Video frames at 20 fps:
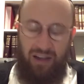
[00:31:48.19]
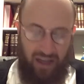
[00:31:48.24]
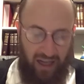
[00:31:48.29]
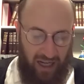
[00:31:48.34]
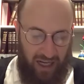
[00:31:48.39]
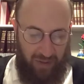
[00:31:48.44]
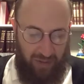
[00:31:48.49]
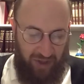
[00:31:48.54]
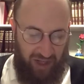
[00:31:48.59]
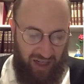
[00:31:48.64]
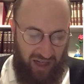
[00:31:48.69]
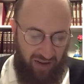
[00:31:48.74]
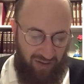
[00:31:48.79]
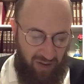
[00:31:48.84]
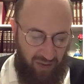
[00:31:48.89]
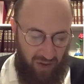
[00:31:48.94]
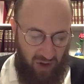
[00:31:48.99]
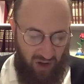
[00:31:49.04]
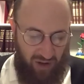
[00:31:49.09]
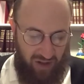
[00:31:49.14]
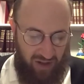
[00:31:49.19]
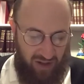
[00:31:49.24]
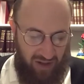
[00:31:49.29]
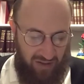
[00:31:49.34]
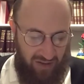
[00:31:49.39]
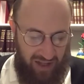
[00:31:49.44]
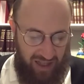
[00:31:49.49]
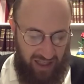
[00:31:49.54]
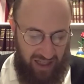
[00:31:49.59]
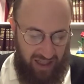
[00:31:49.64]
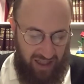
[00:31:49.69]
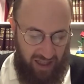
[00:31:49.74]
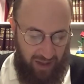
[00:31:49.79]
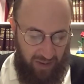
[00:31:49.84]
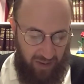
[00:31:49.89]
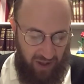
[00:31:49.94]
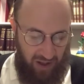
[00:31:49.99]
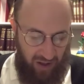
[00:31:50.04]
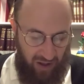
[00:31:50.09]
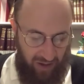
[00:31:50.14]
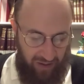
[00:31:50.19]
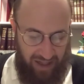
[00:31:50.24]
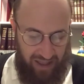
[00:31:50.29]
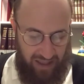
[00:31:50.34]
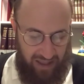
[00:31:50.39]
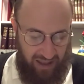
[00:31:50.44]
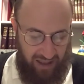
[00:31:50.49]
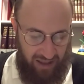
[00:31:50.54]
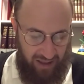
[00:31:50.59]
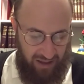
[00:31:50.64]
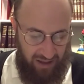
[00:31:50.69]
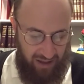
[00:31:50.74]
and I'm going to give them the Aretz. Avesi Eschem Ala Aretz.